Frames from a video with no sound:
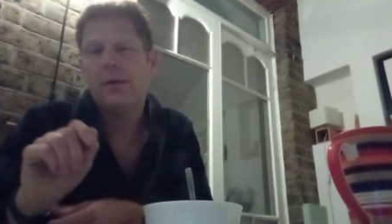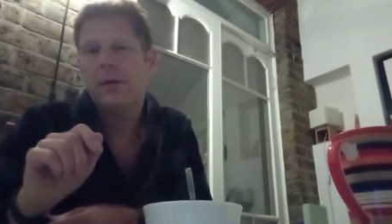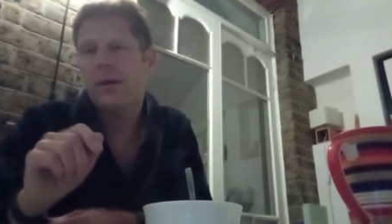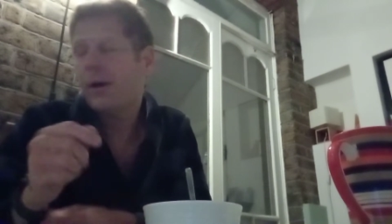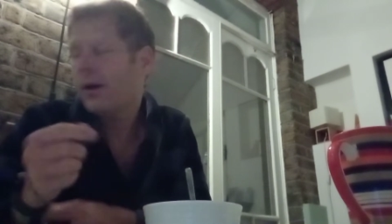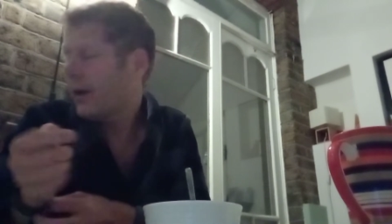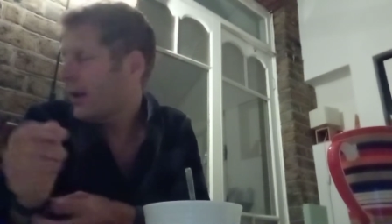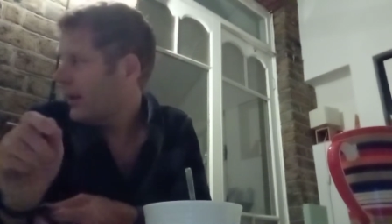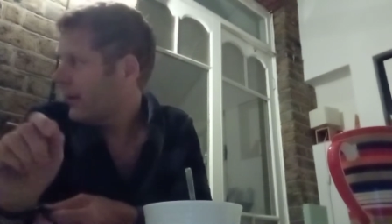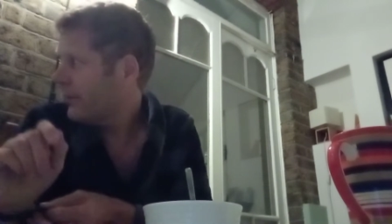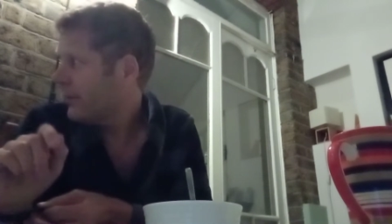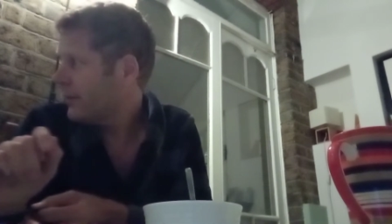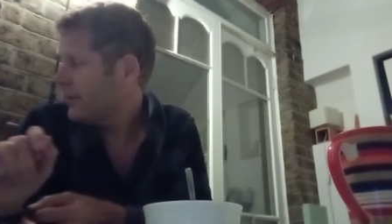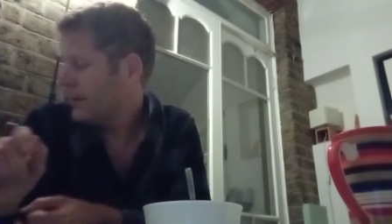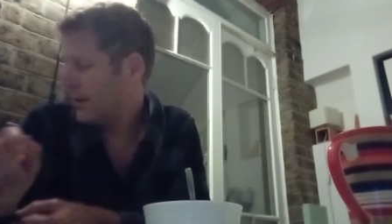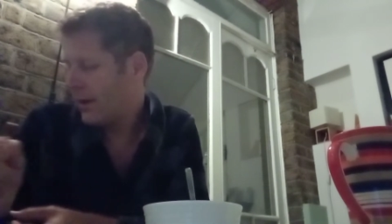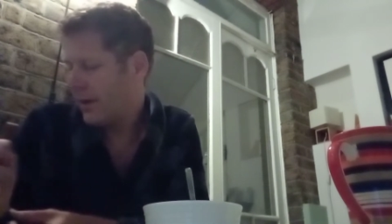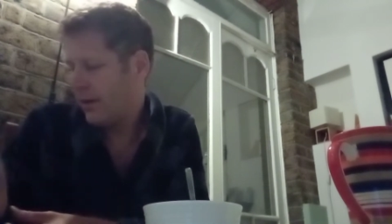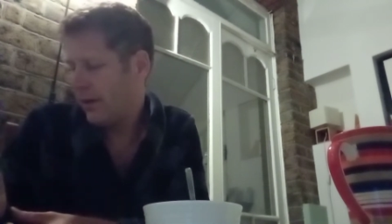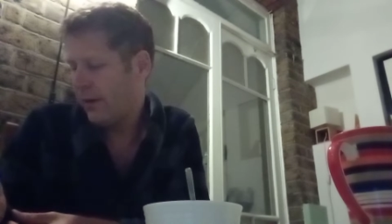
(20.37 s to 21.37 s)
I have to
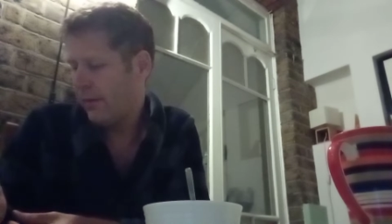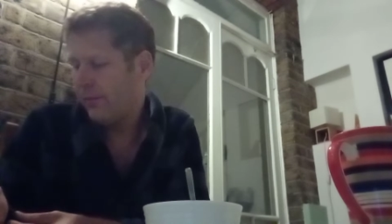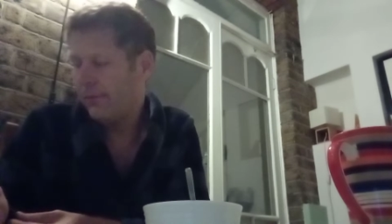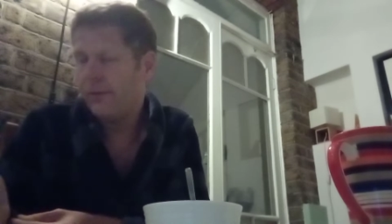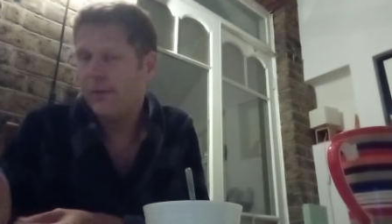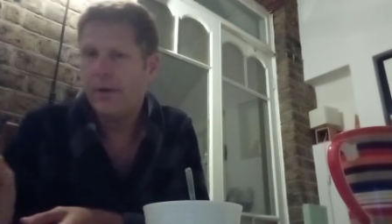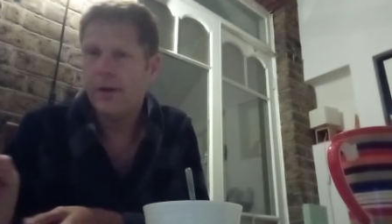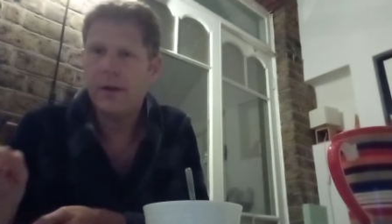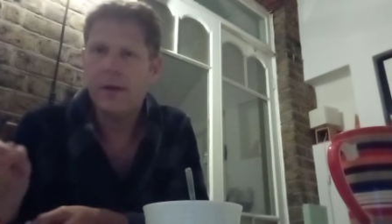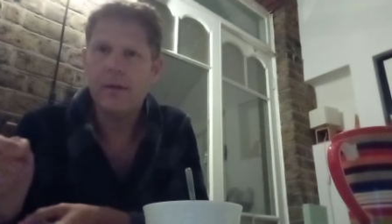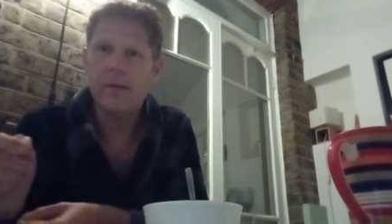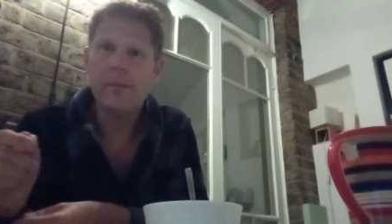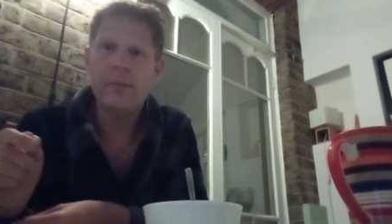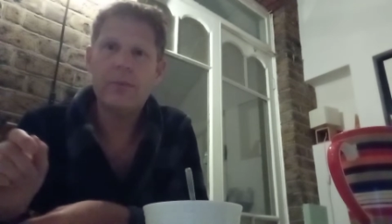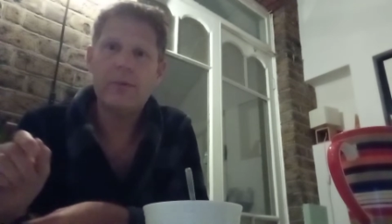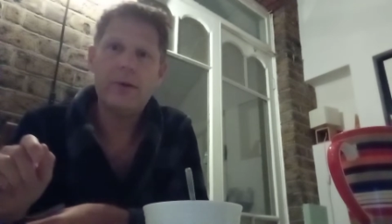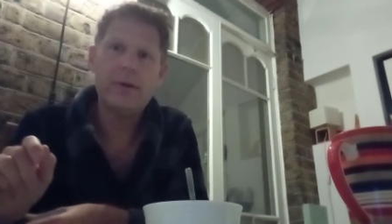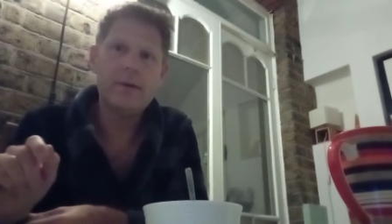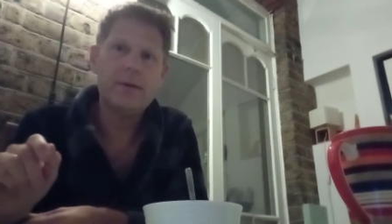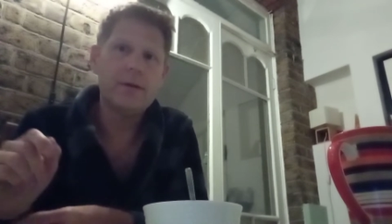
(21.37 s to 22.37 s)
say I'm feeling
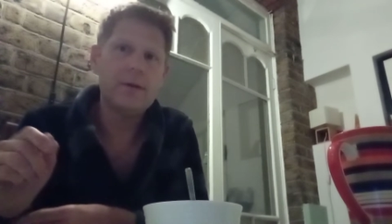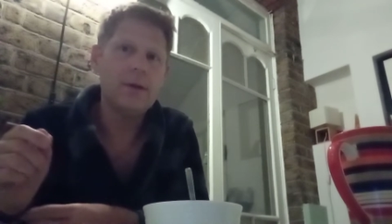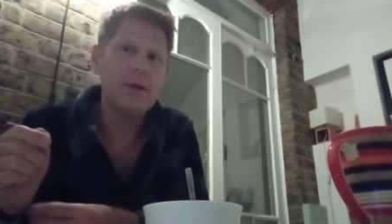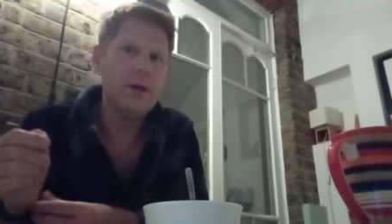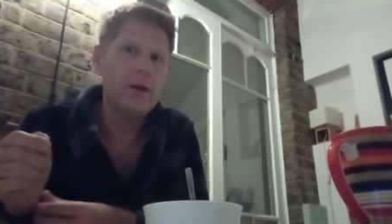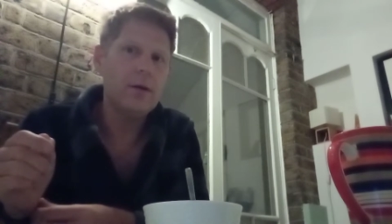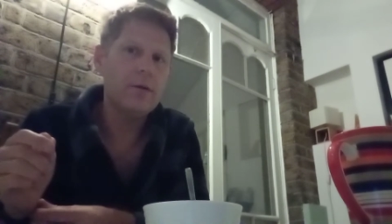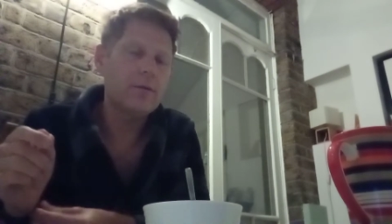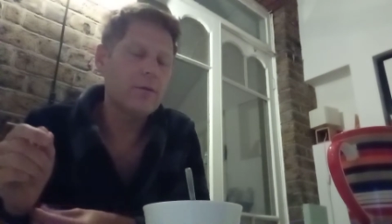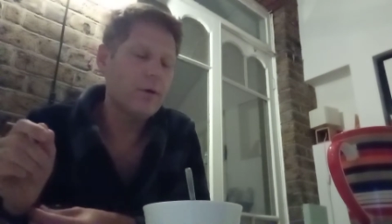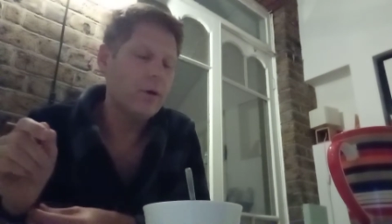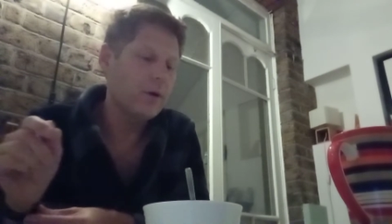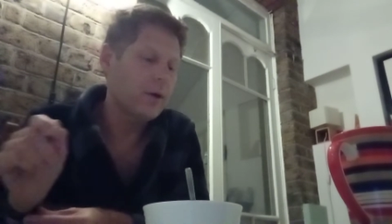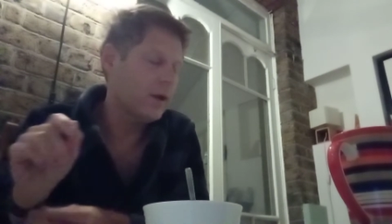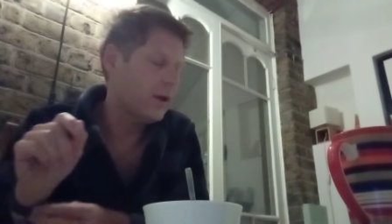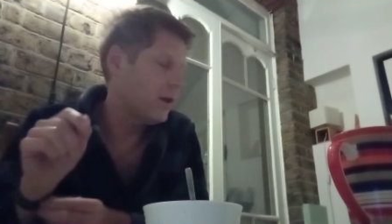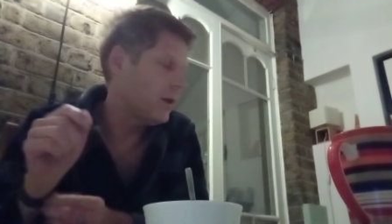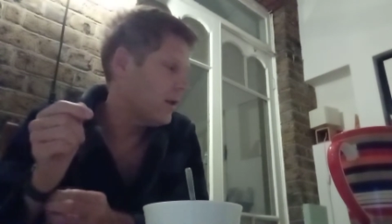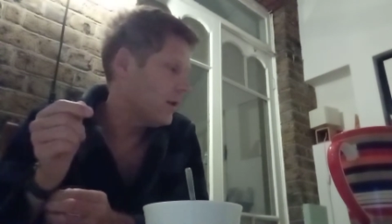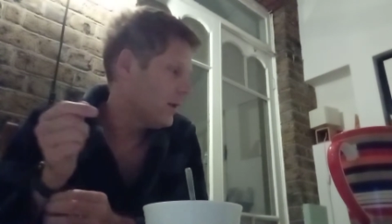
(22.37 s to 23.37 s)
pretty
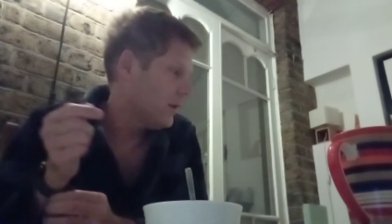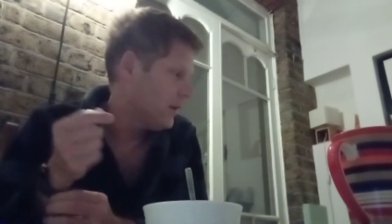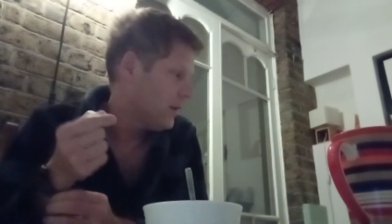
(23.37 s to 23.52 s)
groggy.